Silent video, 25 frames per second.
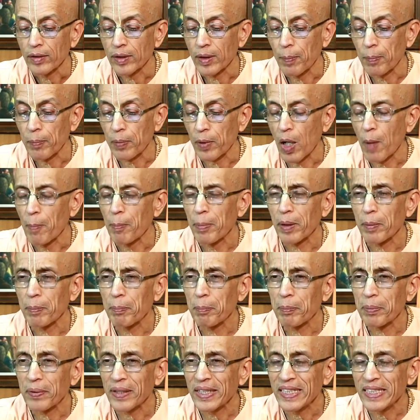the
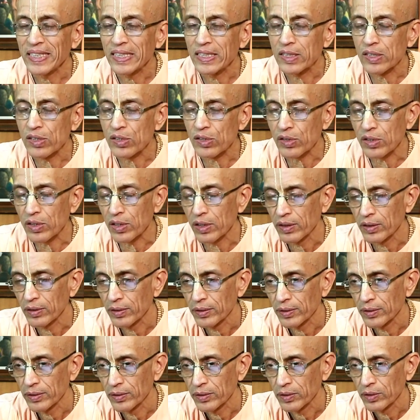proper priest
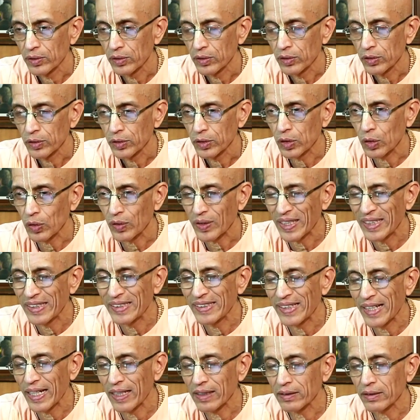to
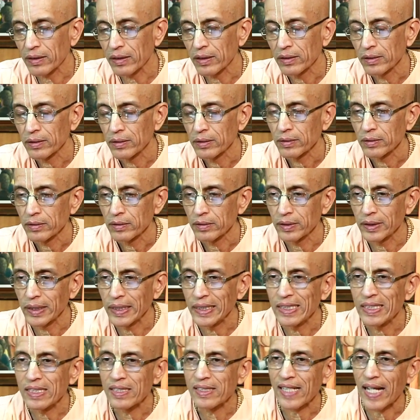conduct
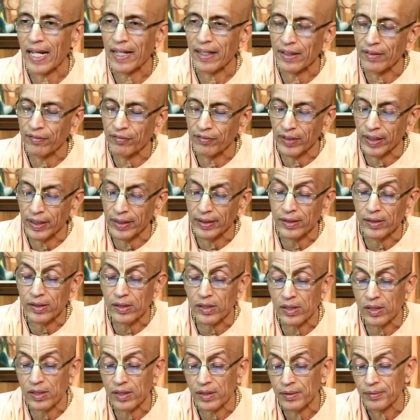the
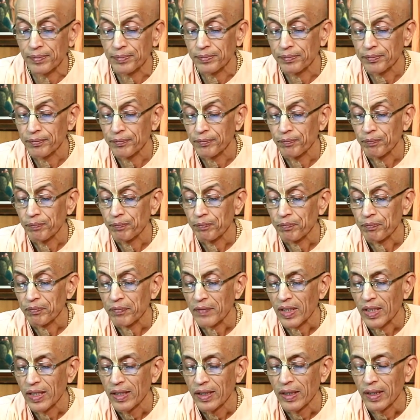sacrifice.
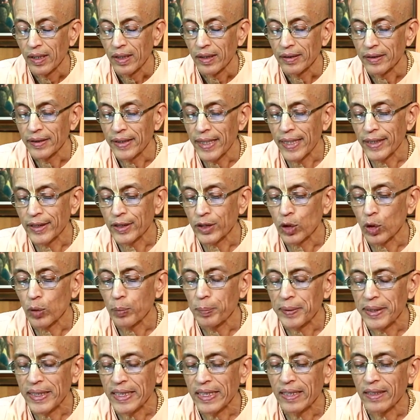There
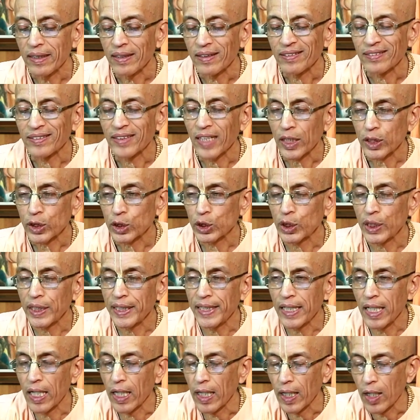should be
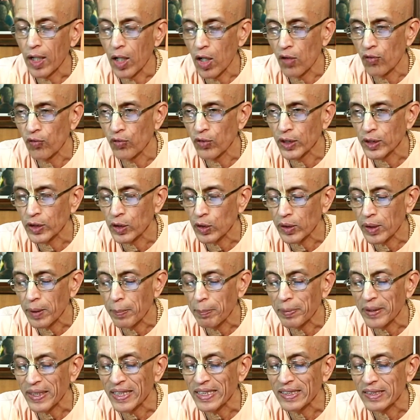dakshina offered to
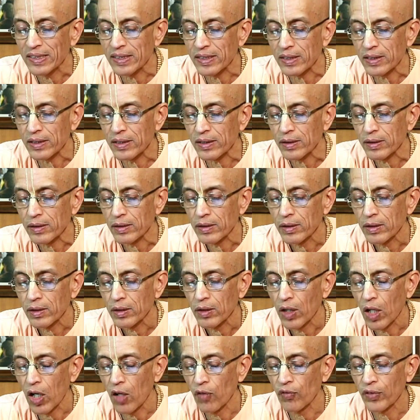the priest,
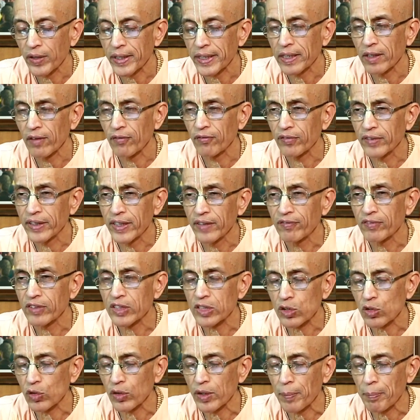offering of
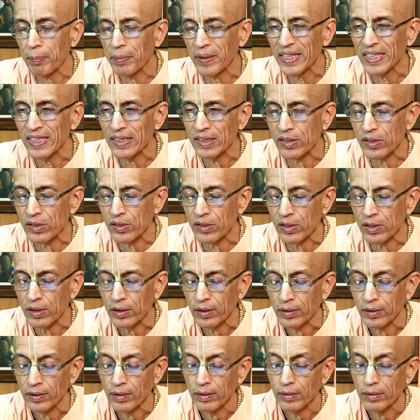gifts to the priest.